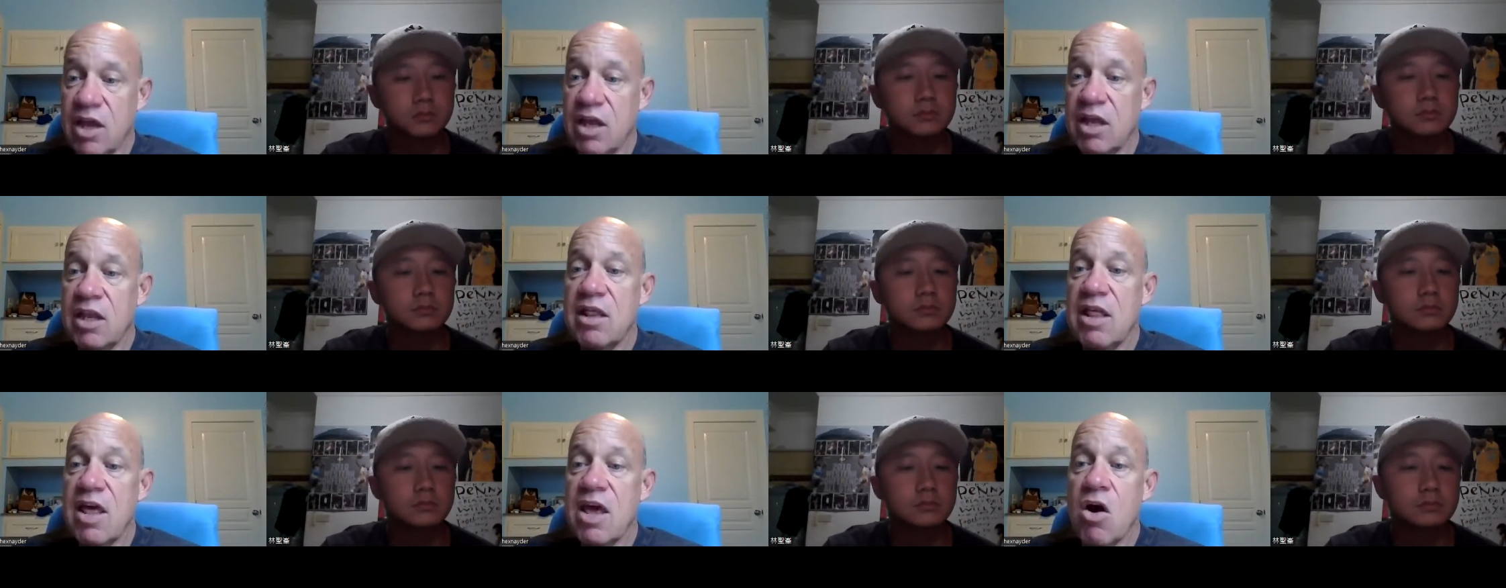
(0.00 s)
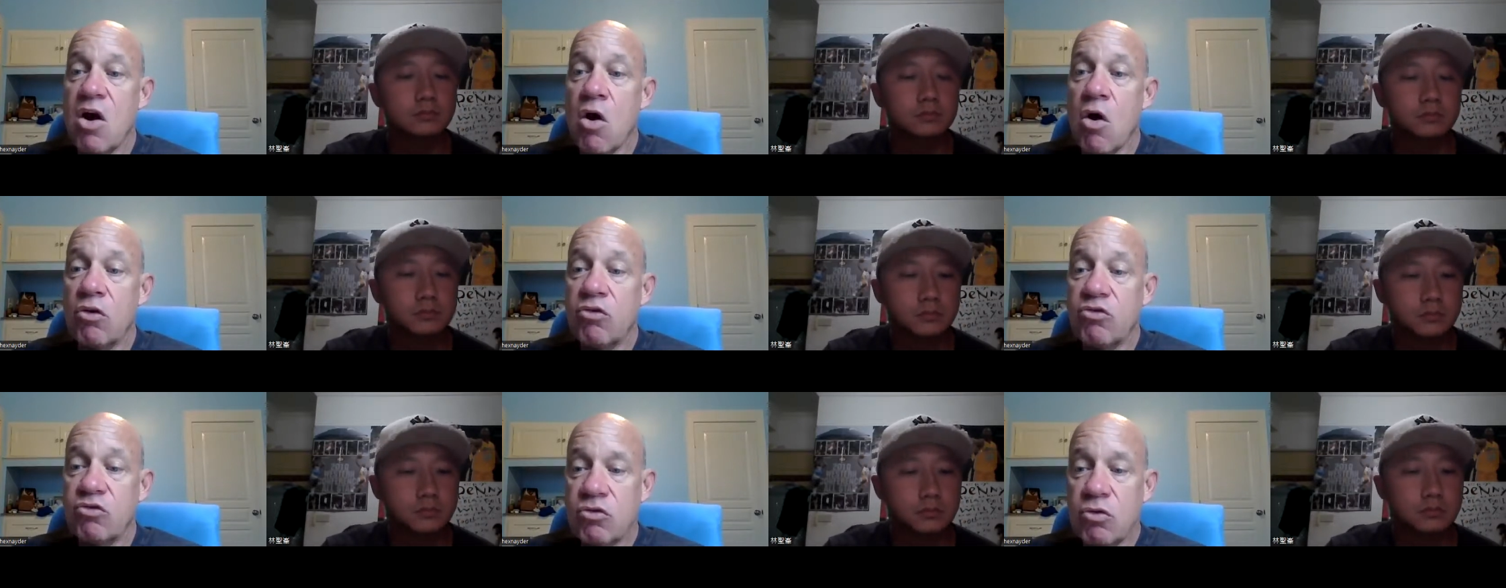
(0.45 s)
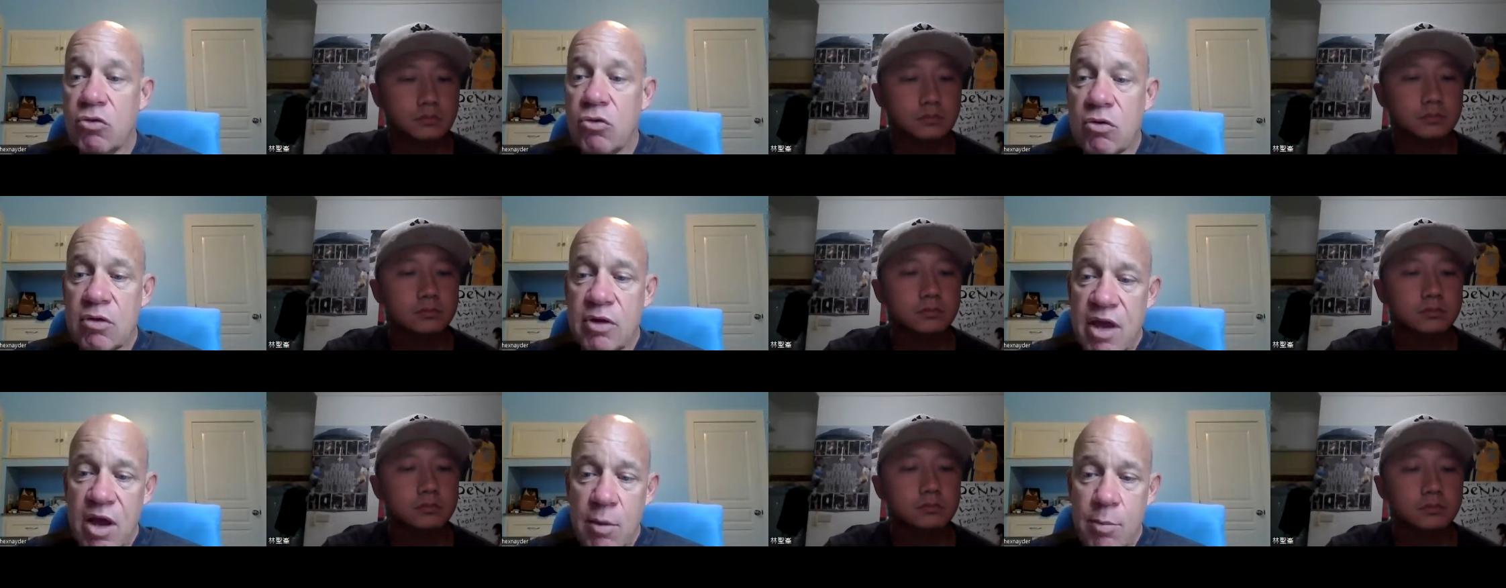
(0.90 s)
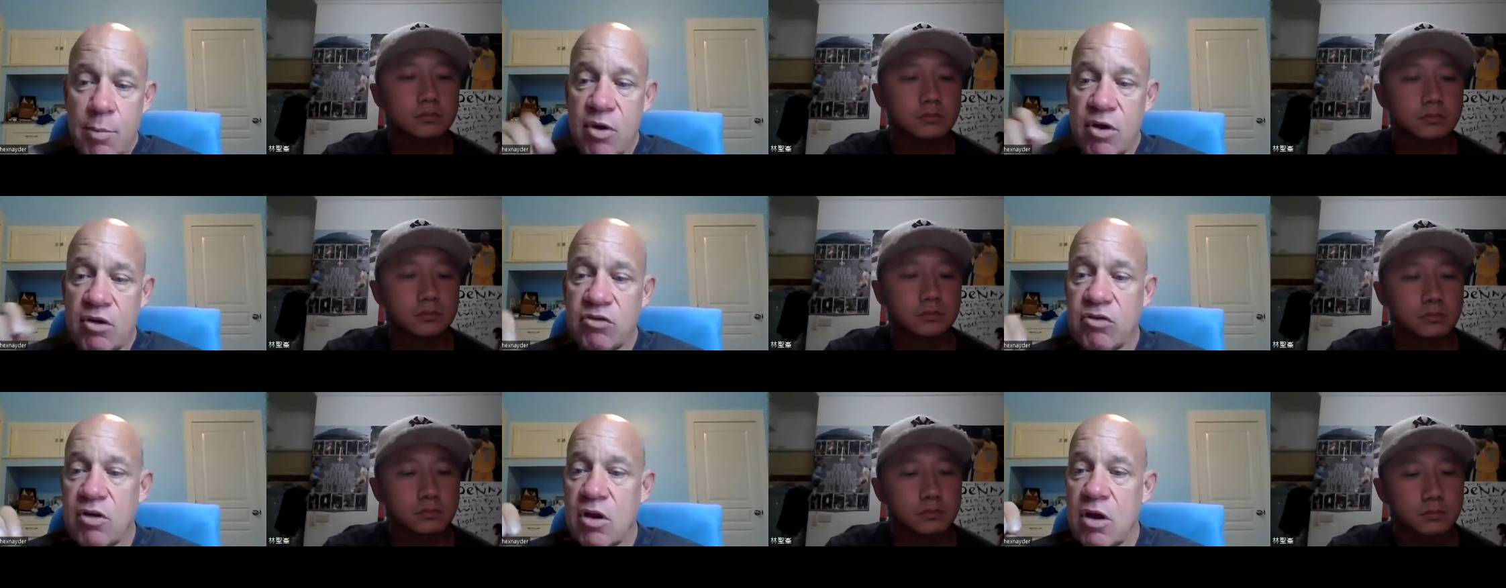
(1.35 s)
Speaker 1: and they also help
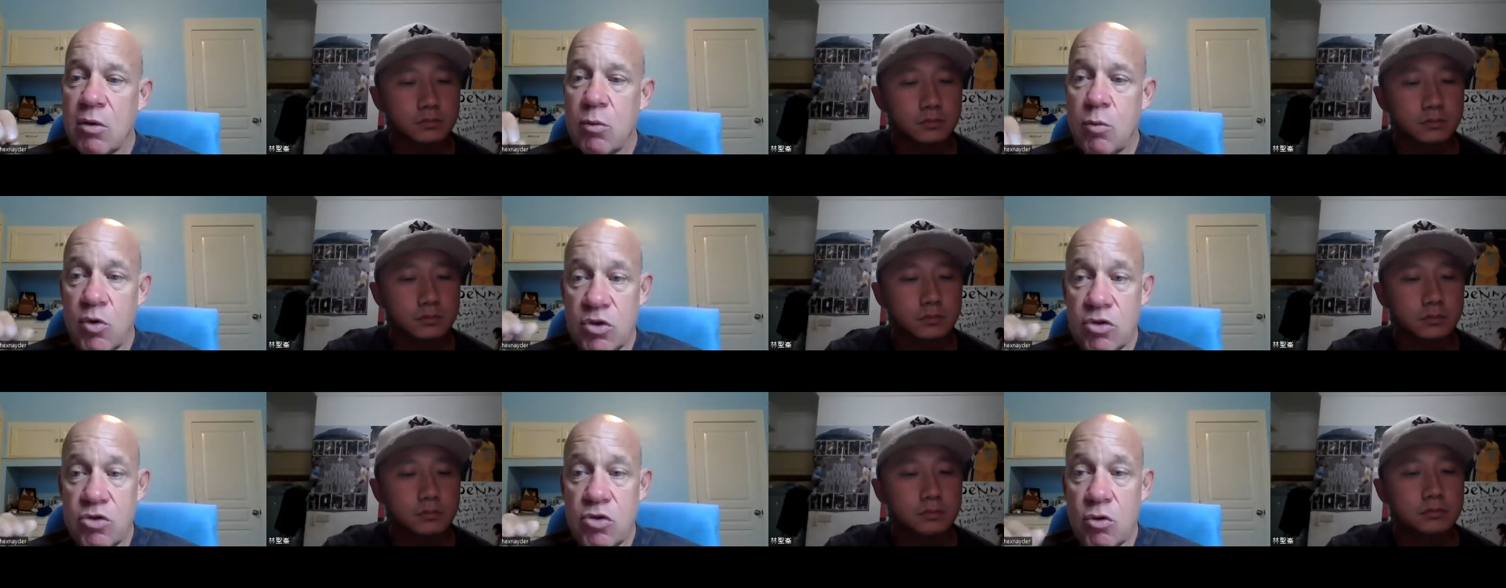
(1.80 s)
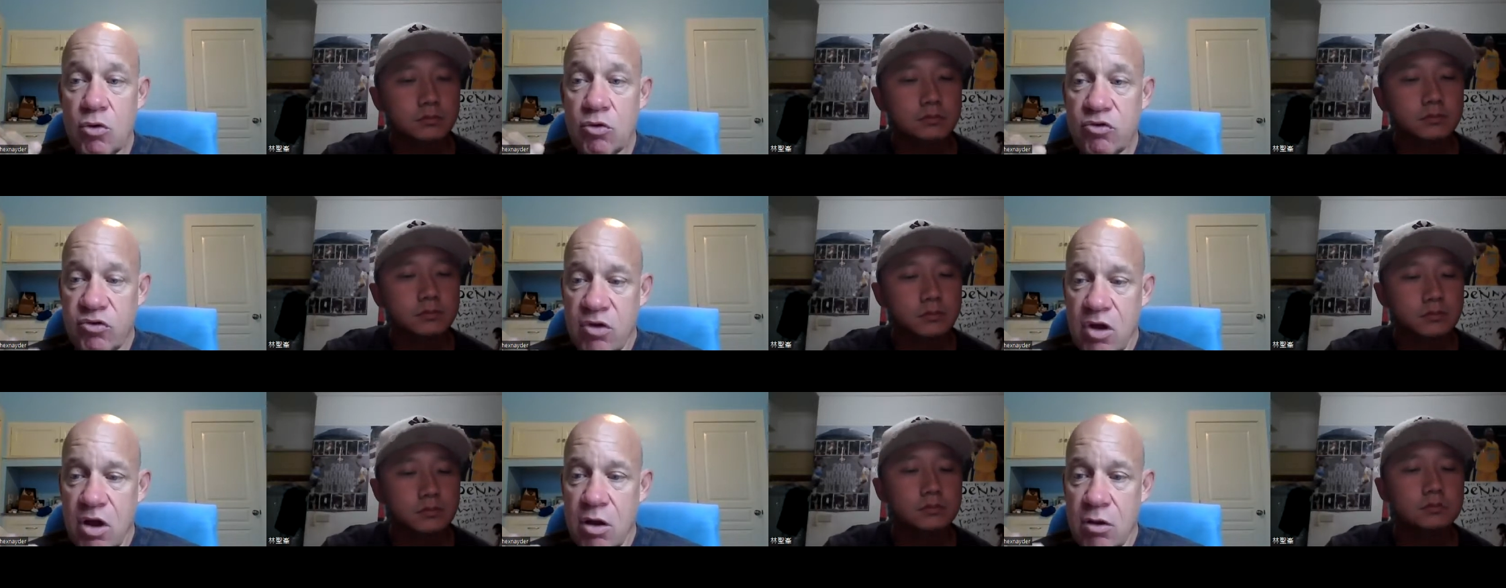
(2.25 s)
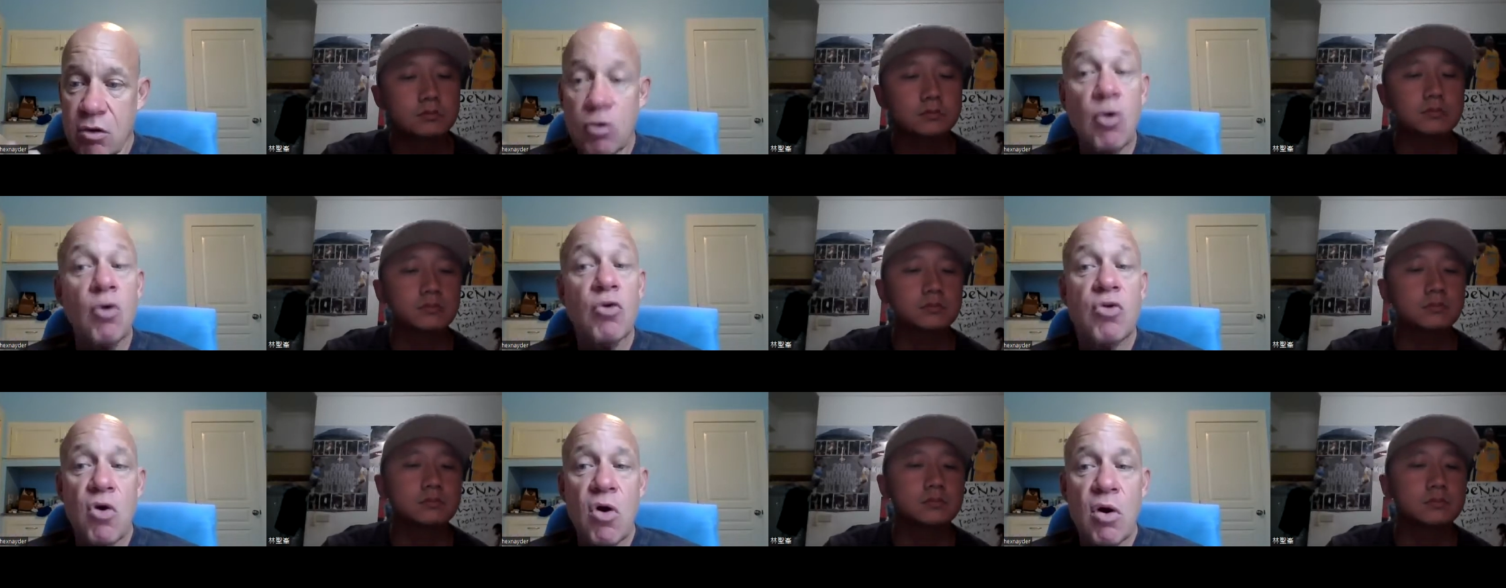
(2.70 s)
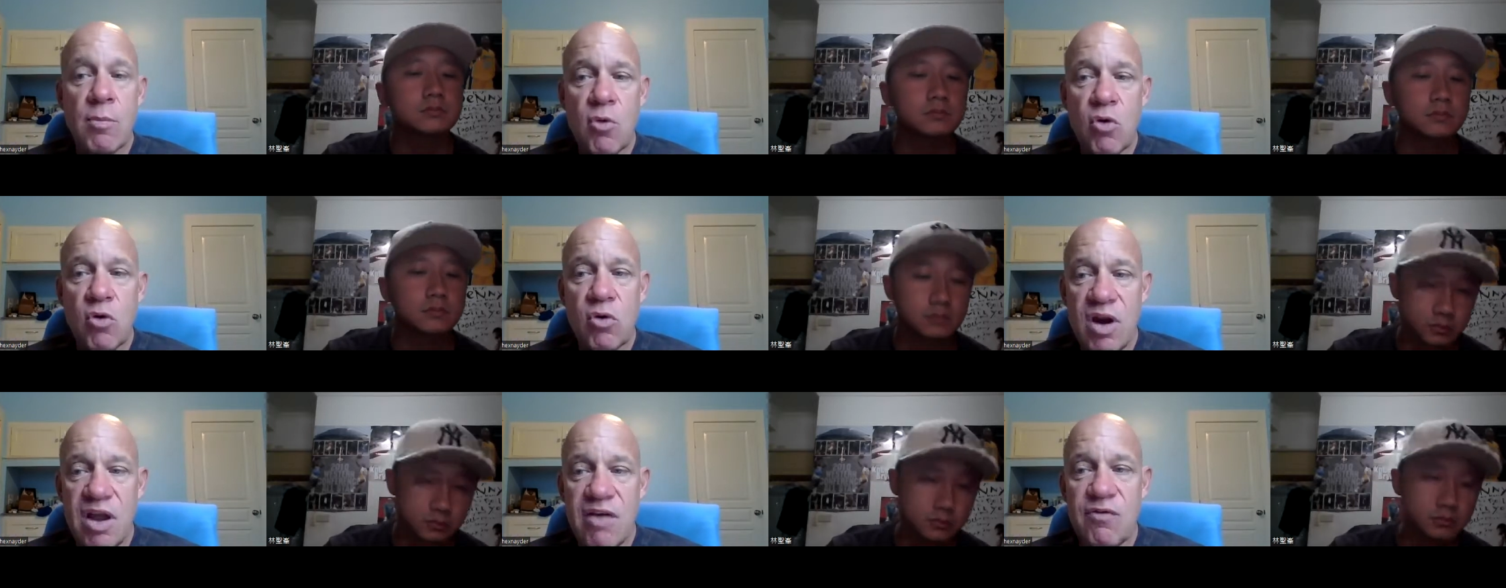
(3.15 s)
us with those uh, growth
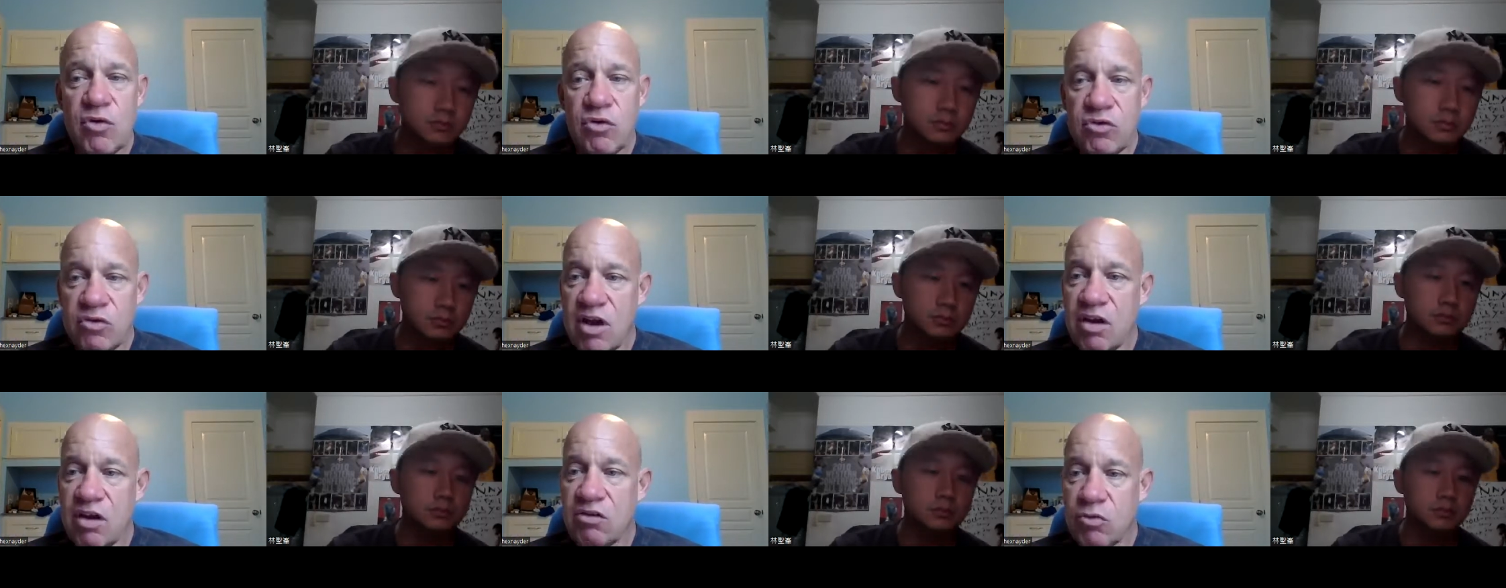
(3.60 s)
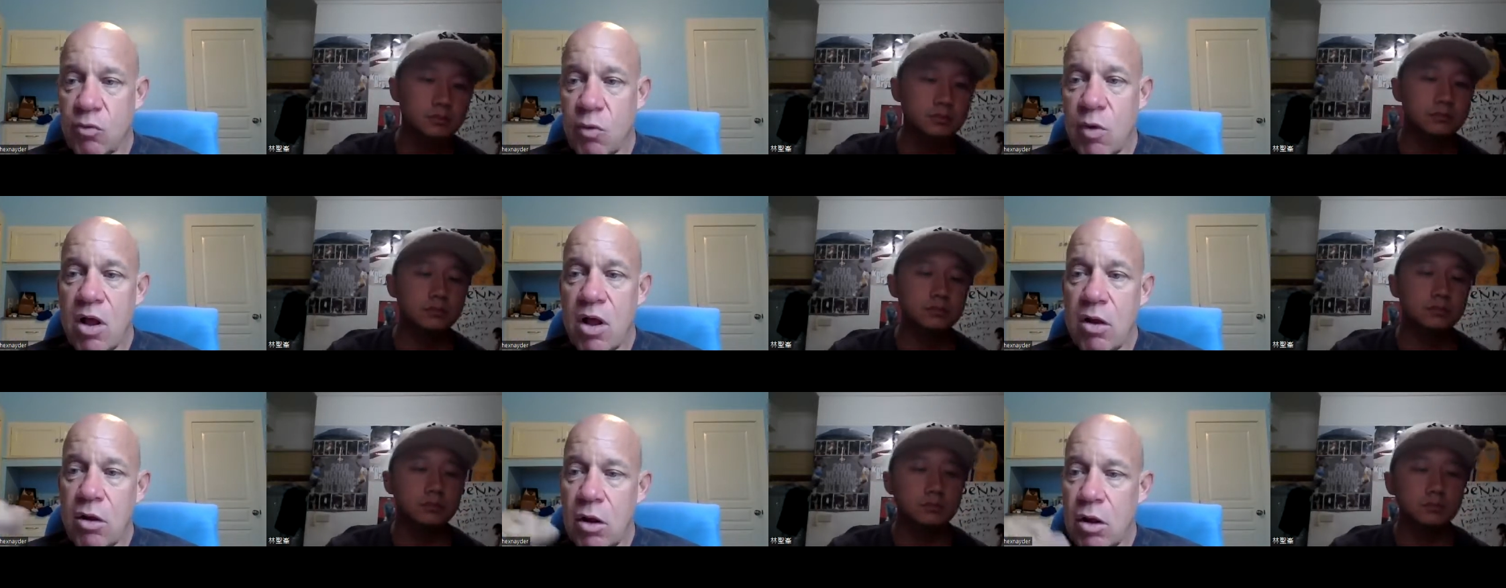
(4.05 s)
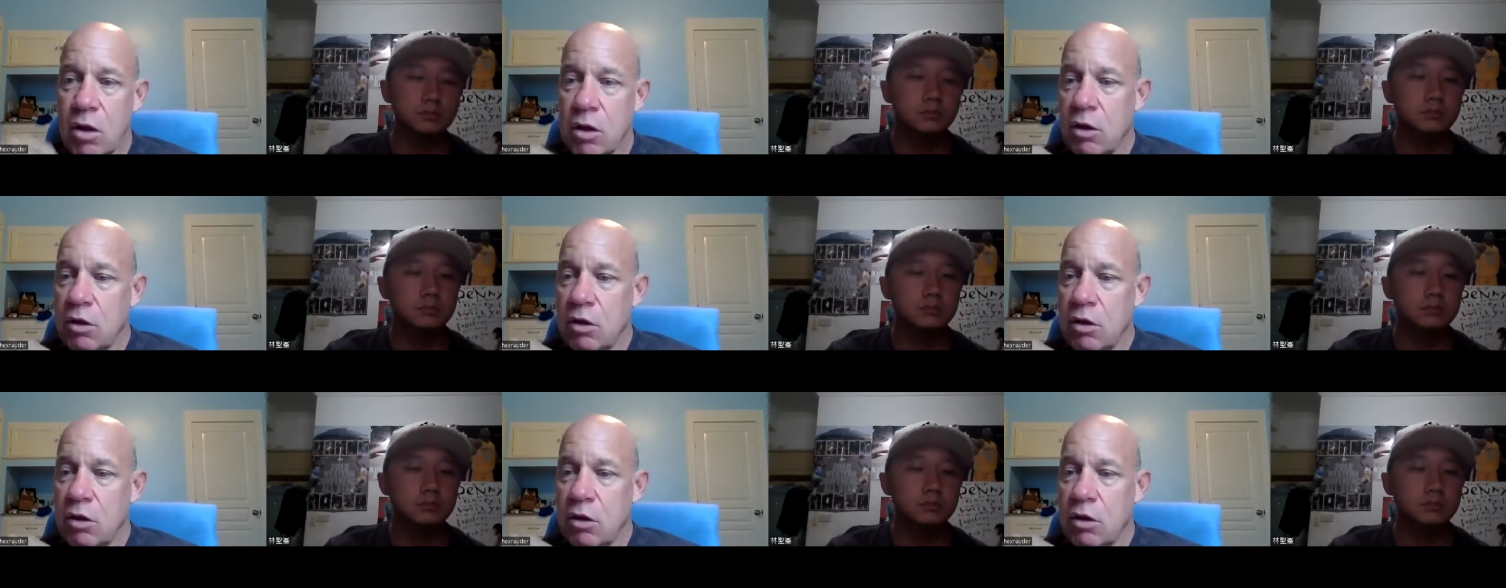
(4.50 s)
hormone levels as well.